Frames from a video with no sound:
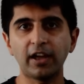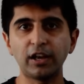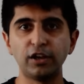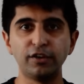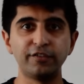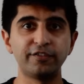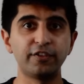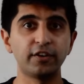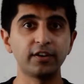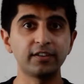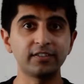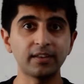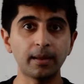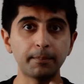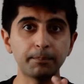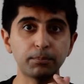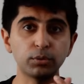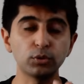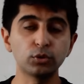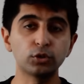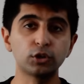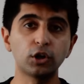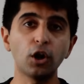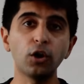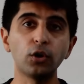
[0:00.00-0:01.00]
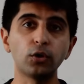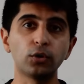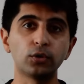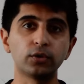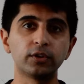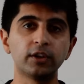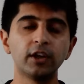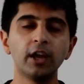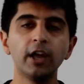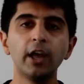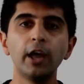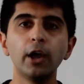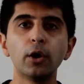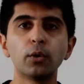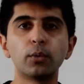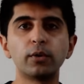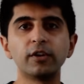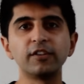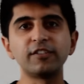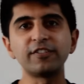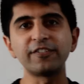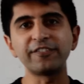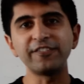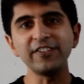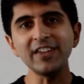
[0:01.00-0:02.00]
for example, gold.
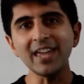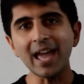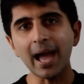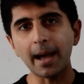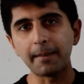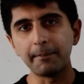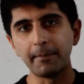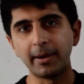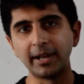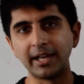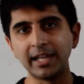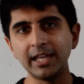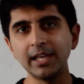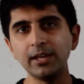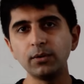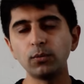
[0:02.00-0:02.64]
Whereas fiat money,